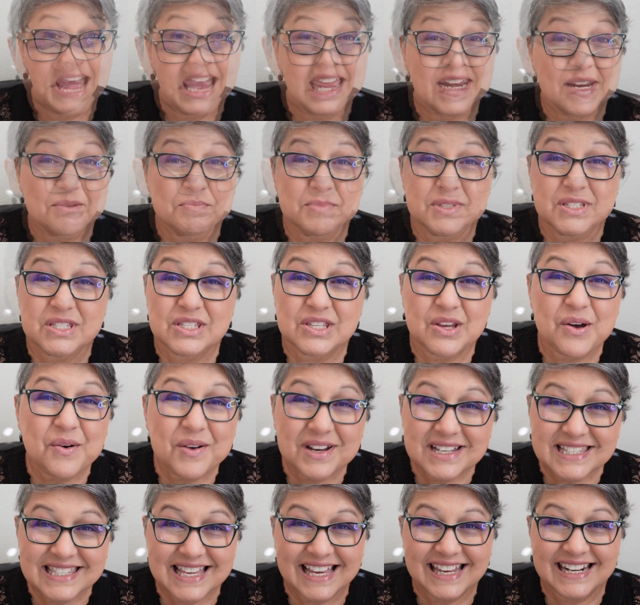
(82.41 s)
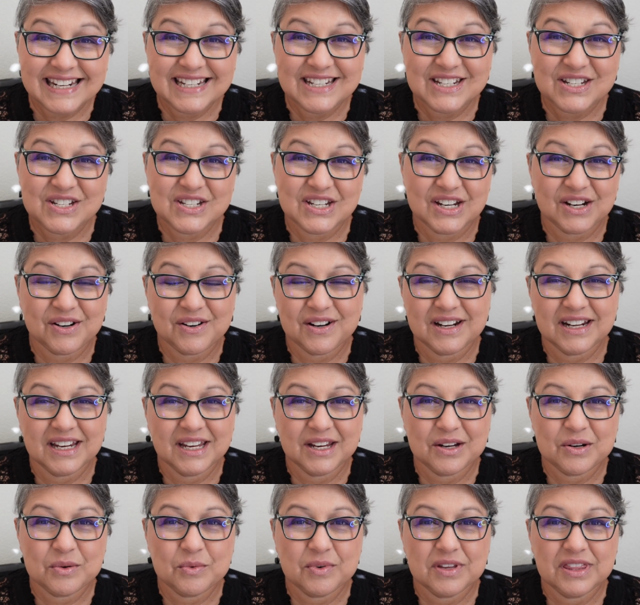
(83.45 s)
And I'm so excited to share it
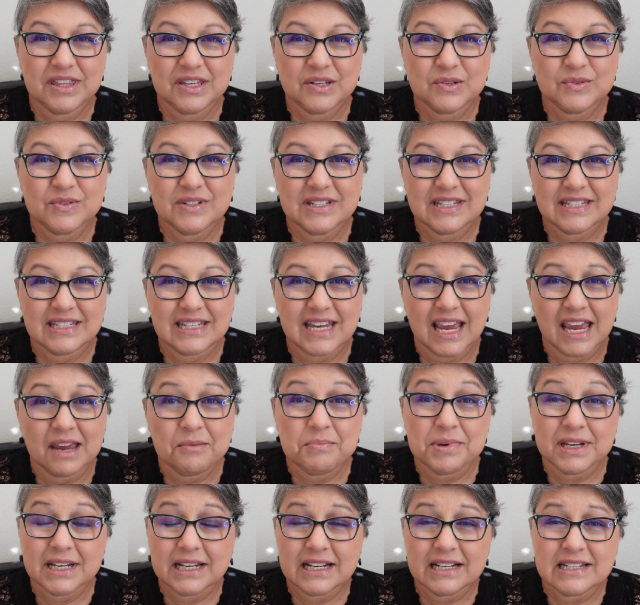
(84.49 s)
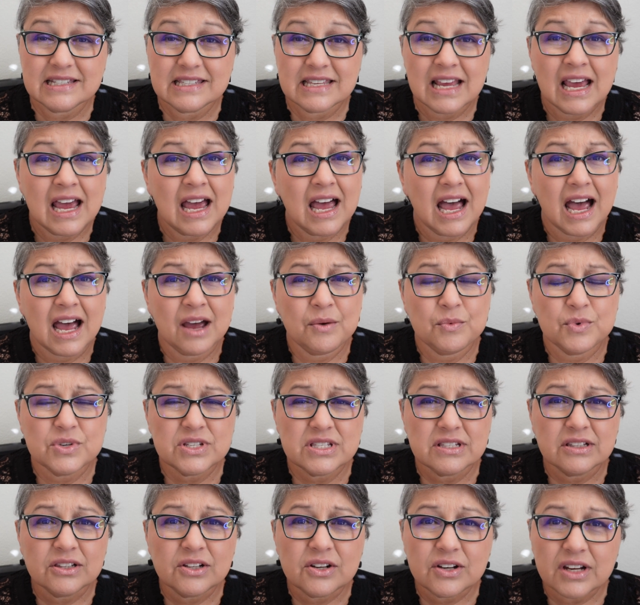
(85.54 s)
here with you today because I
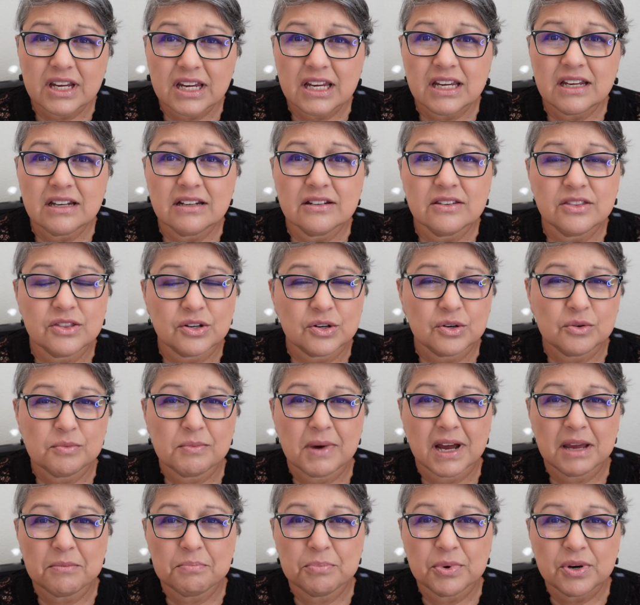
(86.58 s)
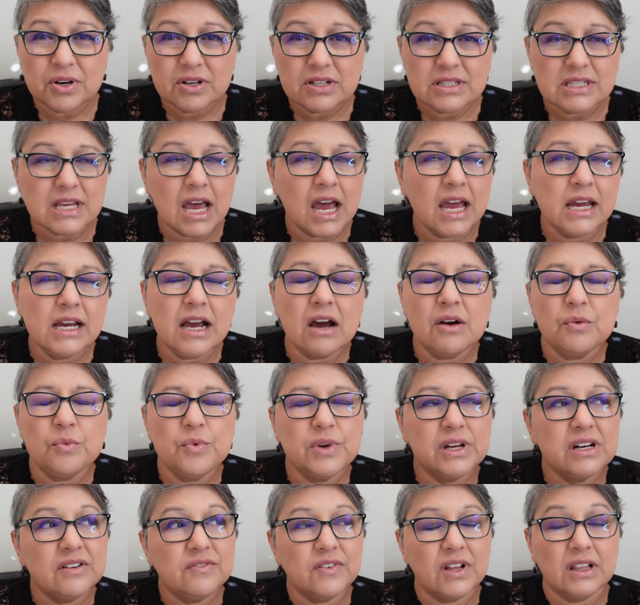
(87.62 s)
was looking through my books. I got
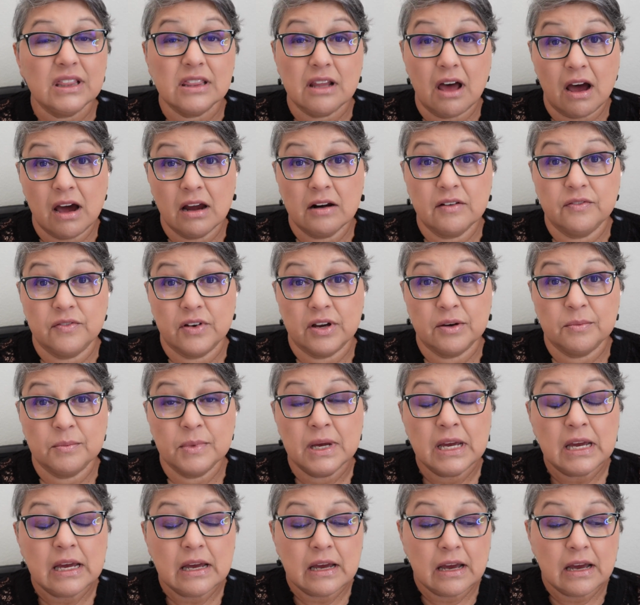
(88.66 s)
rid of a lot of them.